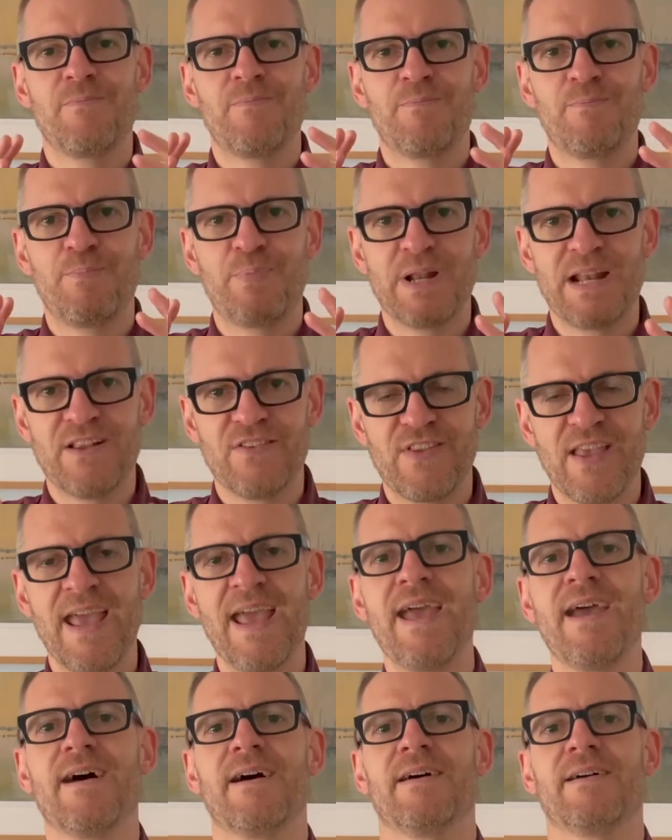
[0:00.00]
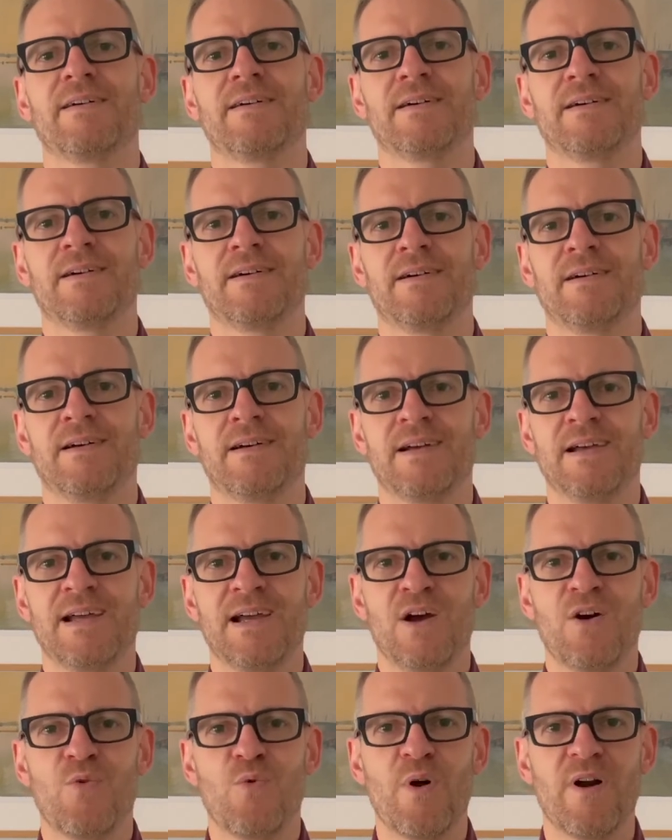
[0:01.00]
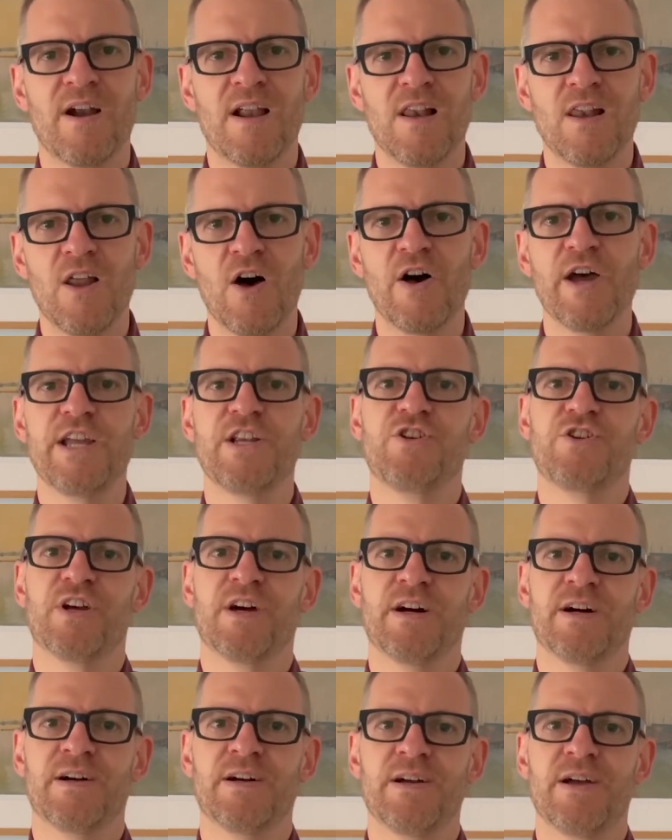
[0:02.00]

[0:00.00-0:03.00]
But it's here where Elijah